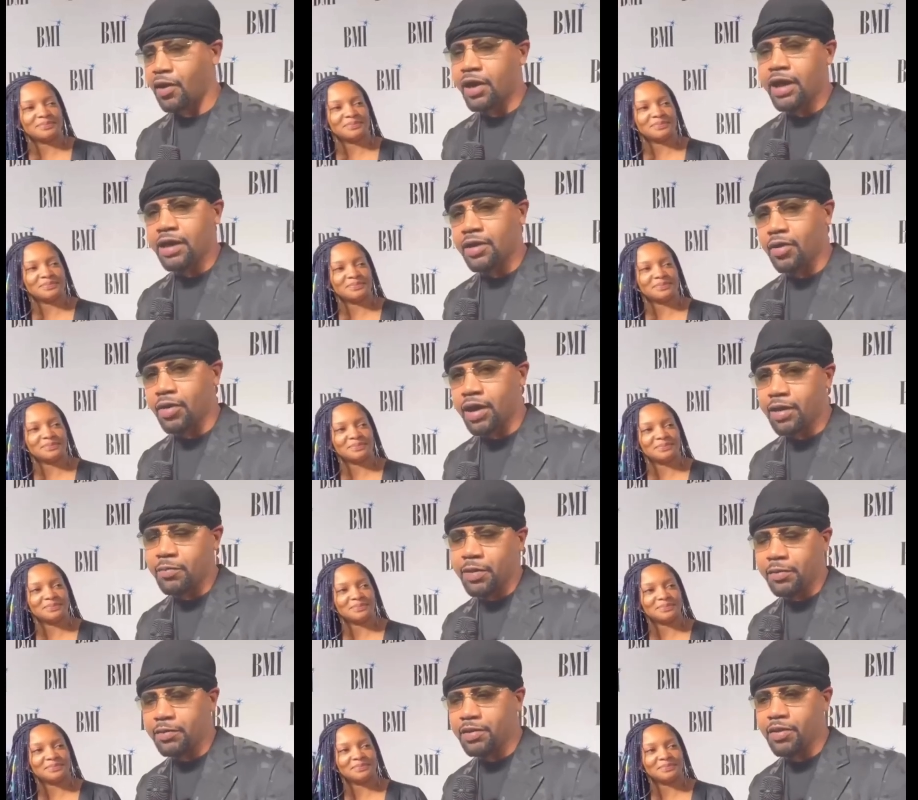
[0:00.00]
Speaker 1: Oh, he know
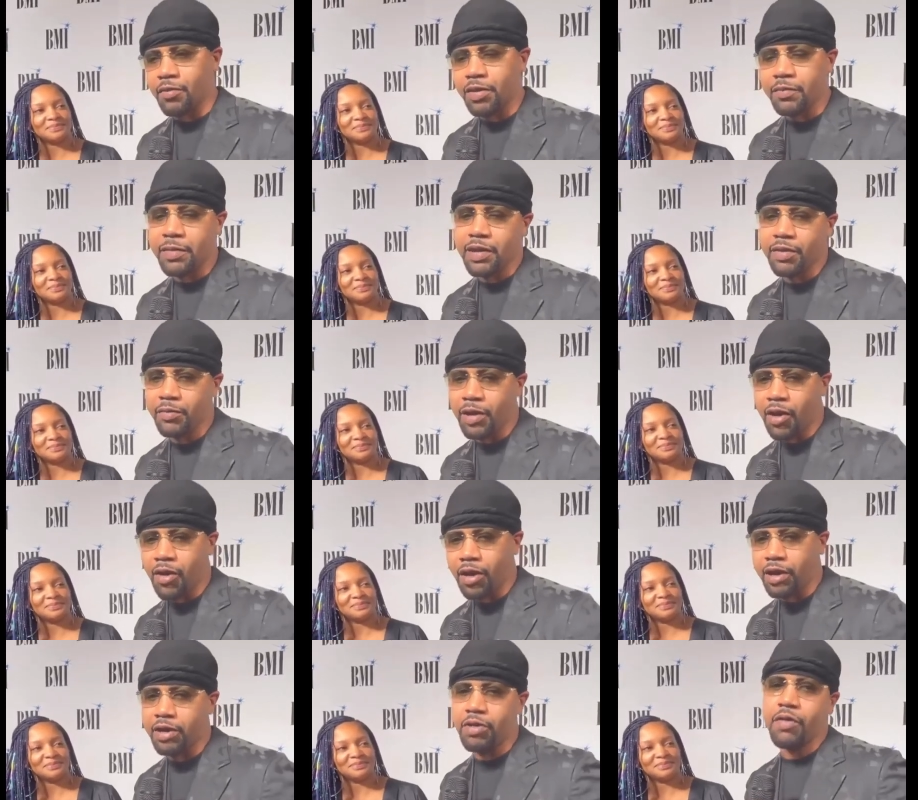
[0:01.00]
it. We, you know, we've been we
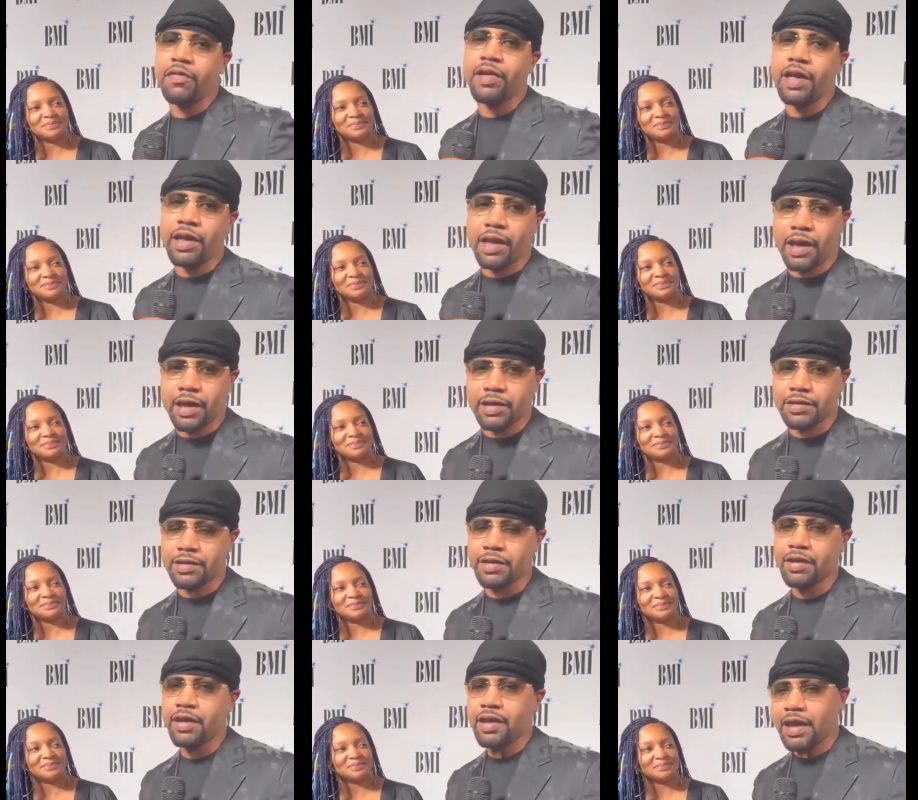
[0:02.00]
argued over the
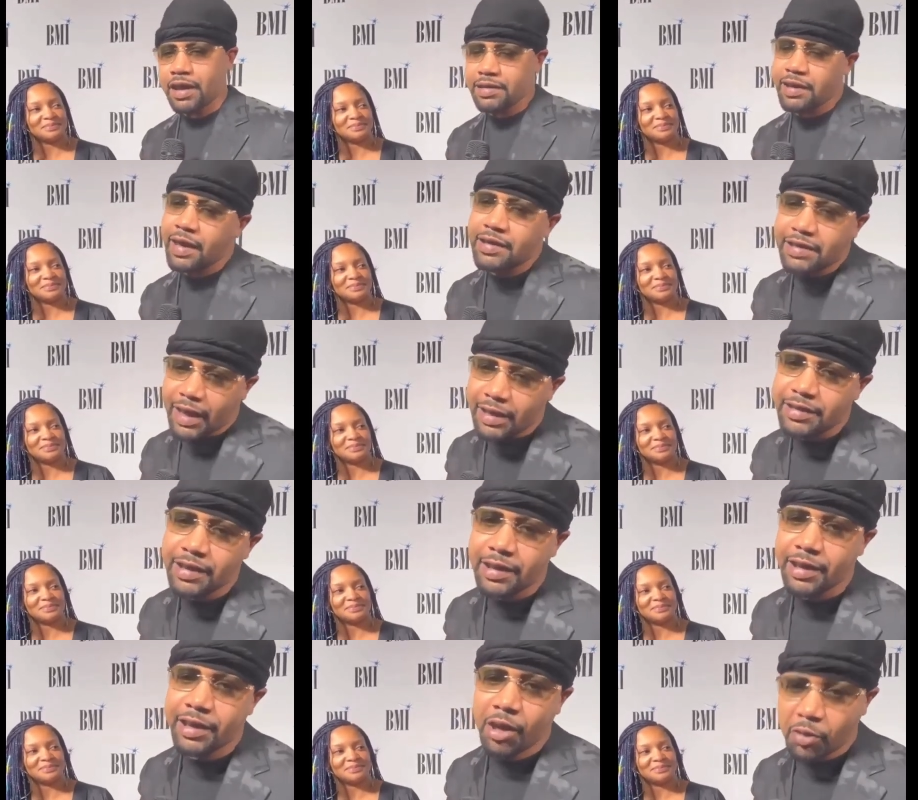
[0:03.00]
years. He say Jay
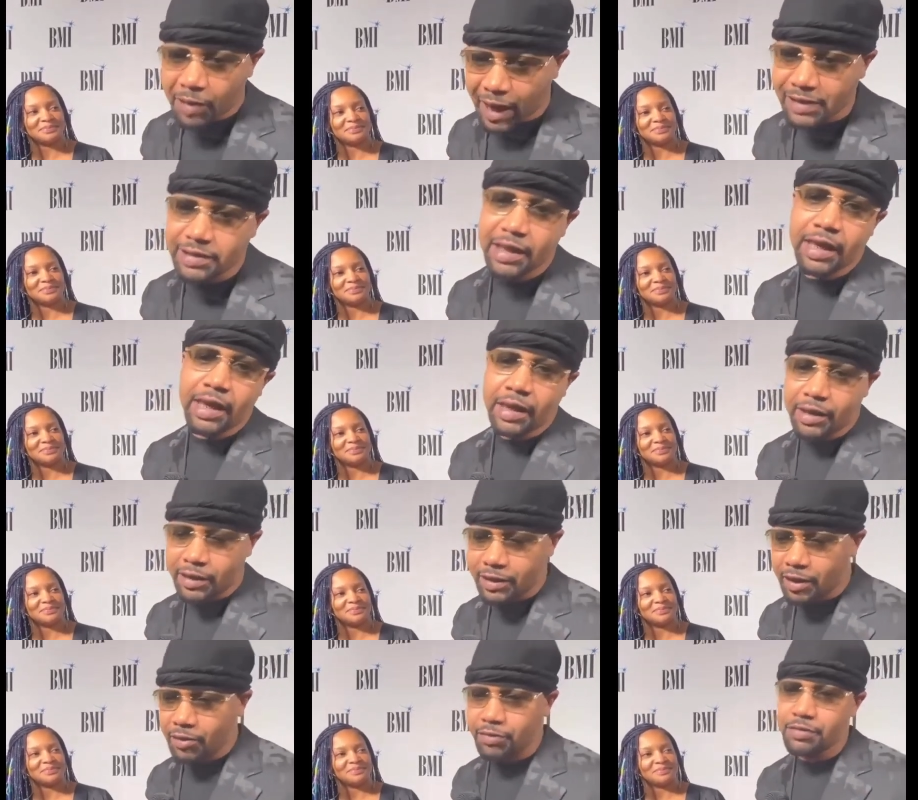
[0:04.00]
Z the goat. I say he
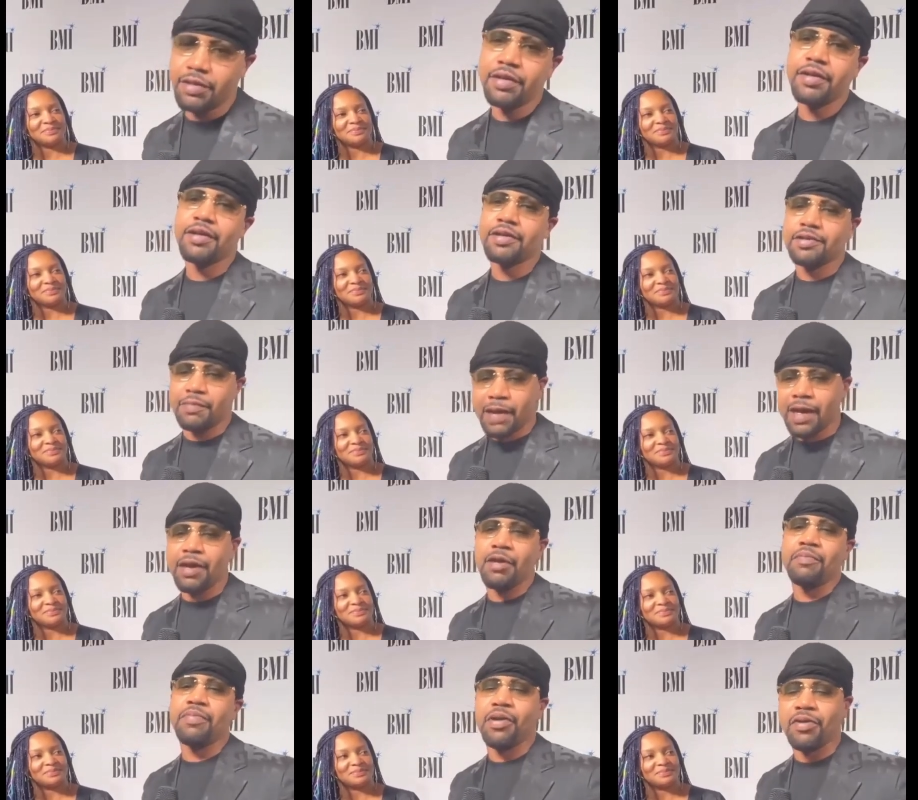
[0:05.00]
the goat. So my
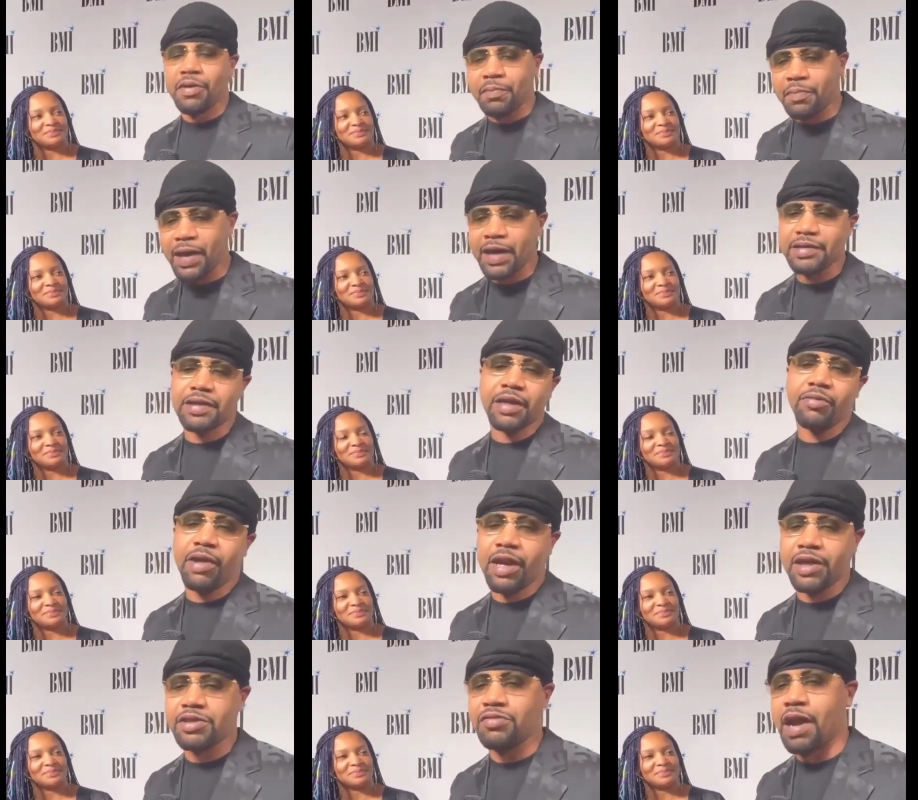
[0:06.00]
little bro, the best, the
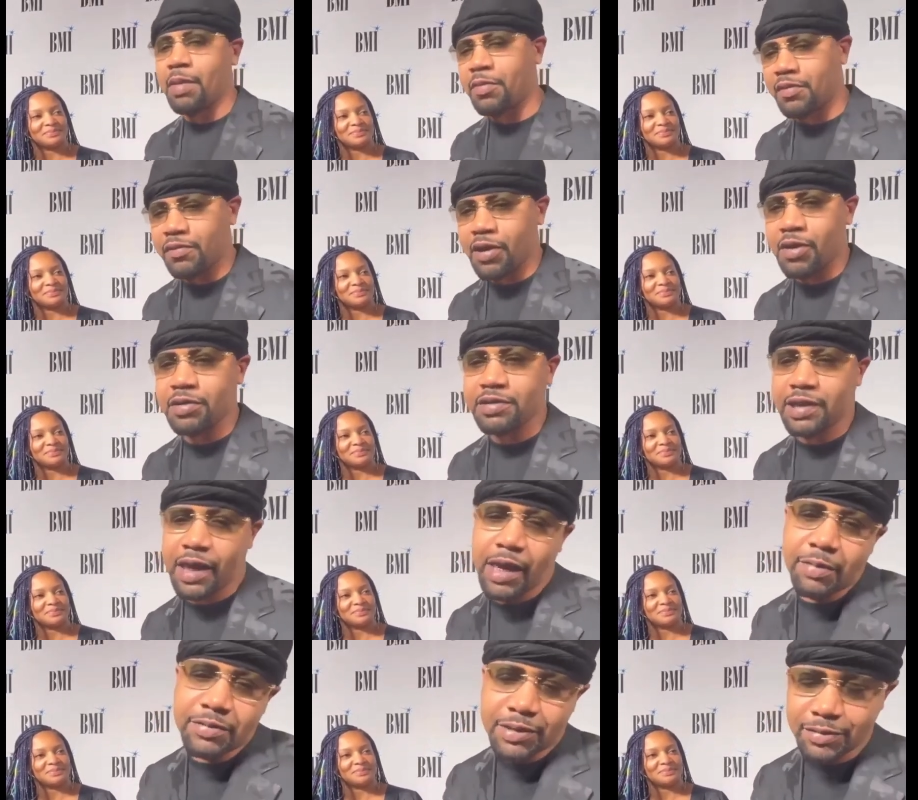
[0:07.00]
greatest rapper of all
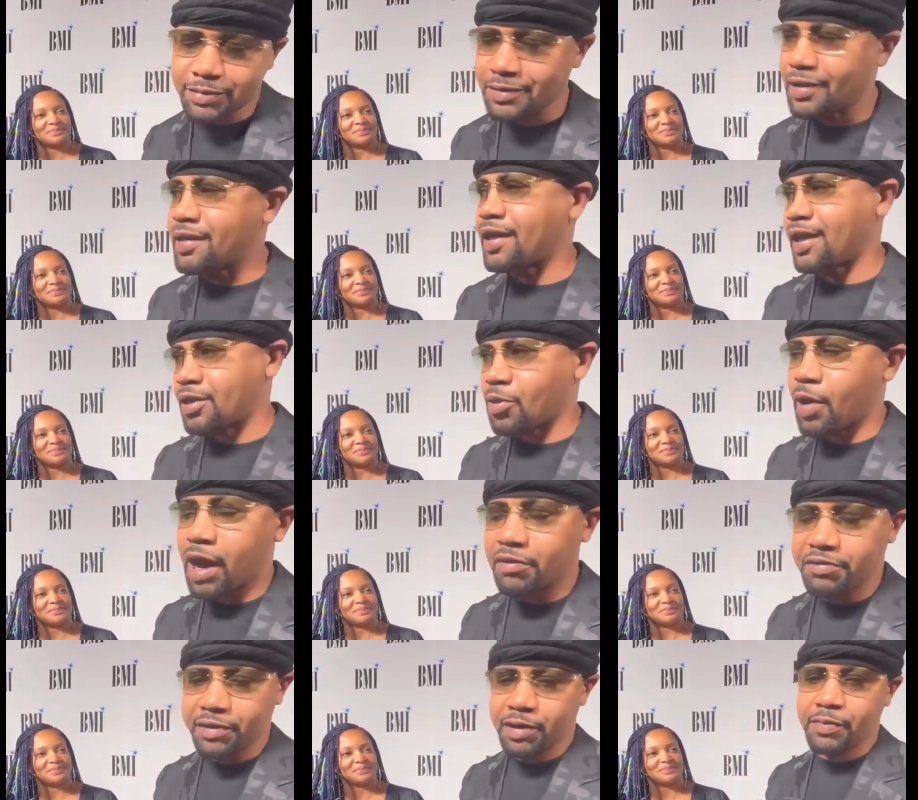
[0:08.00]
time. So you know
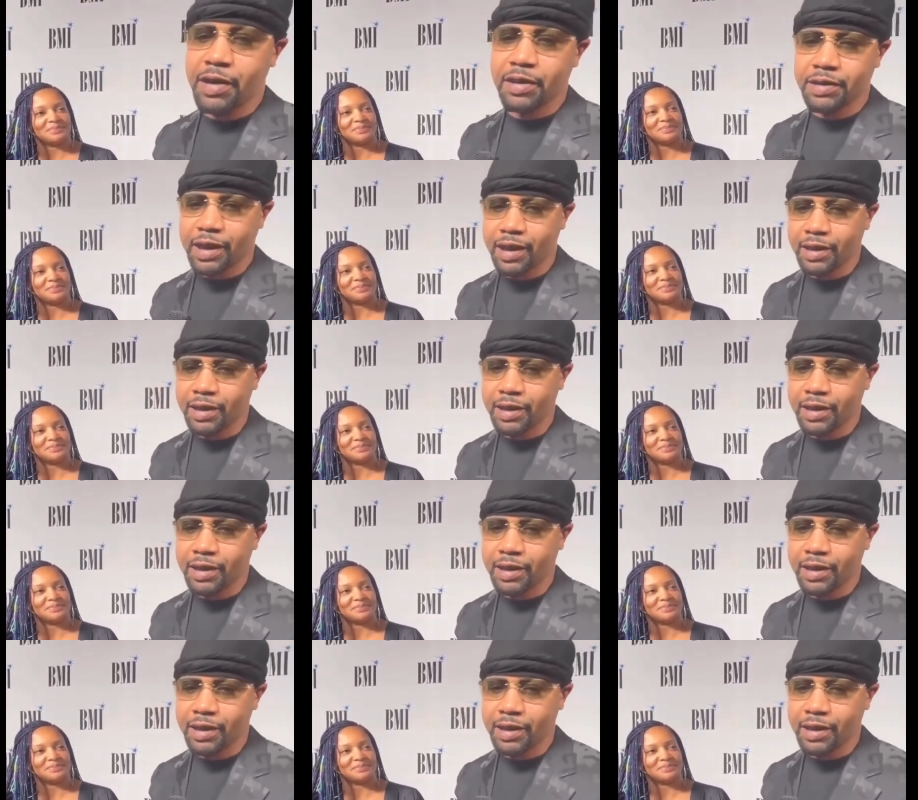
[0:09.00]
how I feel about